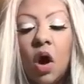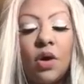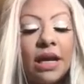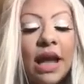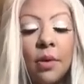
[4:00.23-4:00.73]

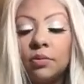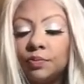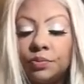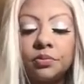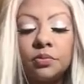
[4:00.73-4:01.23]
Okay, now,
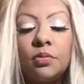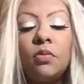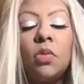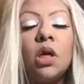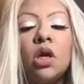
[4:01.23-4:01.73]

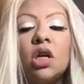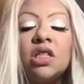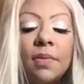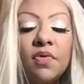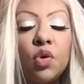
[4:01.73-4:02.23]

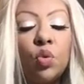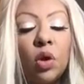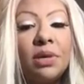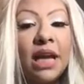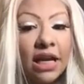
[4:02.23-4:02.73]
some of you
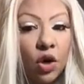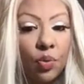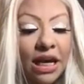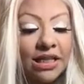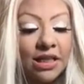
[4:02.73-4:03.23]
will be getting a
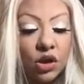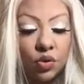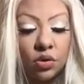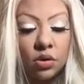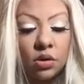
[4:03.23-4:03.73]
raise
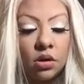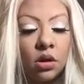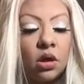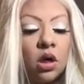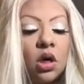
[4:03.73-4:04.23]
soon.
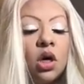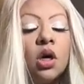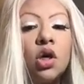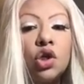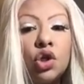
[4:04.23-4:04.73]

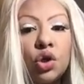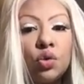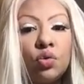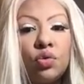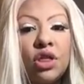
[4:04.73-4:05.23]

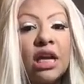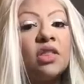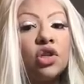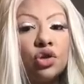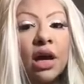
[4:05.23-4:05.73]
You
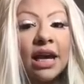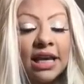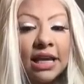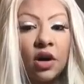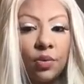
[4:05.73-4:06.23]
think that you're not
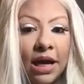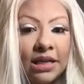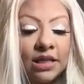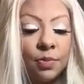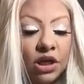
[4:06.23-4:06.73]
getting a
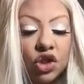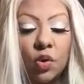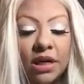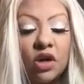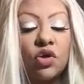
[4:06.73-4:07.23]
raise, but it's
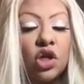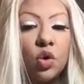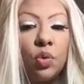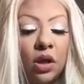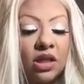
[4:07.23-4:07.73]
showing here that
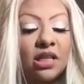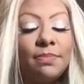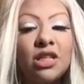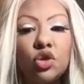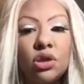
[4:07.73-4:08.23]
you will. It's a
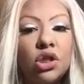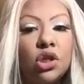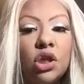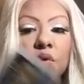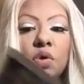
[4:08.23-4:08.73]
mystery
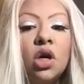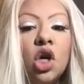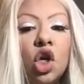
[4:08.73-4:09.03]
to you.